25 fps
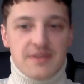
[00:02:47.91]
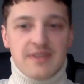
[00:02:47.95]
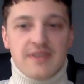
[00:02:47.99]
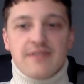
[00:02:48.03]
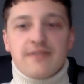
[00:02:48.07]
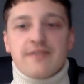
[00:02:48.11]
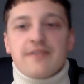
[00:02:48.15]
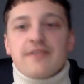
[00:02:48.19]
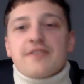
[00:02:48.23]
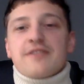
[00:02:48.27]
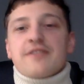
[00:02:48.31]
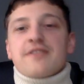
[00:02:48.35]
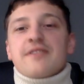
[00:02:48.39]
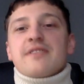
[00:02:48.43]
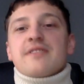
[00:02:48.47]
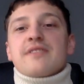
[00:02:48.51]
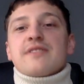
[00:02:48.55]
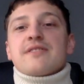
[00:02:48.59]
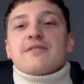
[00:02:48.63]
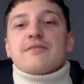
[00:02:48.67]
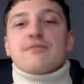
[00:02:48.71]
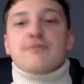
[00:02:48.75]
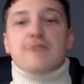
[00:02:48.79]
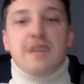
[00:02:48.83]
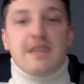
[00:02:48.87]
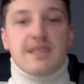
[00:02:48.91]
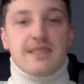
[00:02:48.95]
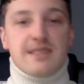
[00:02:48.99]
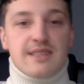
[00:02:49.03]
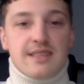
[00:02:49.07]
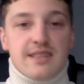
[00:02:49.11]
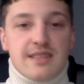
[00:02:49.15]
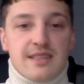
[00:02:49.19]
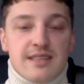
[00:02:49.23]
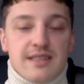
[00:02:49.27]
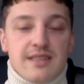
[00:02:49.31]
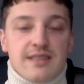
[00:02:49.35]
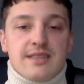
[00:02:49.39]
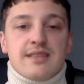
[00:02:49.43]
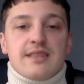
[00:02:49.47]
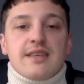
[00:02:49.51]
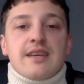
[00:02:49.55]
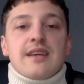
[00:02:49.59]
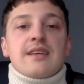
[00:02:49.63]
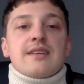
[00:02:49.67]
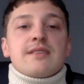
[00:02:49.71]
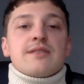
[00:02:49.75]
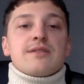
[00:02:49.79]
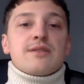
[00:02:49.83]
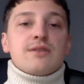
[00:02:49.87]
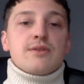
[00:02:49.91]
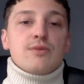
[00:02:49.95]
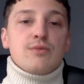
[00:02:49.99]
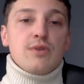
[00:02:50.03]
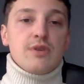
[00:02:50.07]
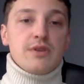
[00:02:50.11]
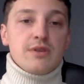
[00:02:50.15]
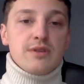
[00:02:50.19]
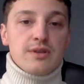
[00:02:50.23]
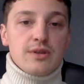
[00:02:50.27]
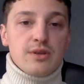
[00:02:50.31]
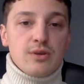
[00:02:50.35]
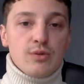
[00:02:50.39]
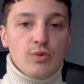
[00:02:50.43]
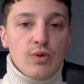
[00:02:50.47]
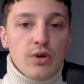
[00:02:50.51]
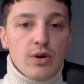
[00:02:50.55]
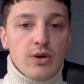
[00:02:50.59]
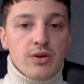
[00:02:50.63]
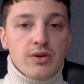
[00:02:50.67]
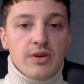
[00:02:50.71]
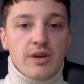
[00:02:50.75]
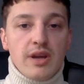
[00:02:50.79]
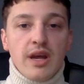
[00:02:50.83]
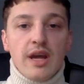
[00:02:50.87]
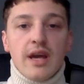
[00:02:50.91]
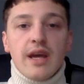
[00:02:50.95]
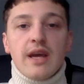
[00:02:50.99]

different races, and so on, so on.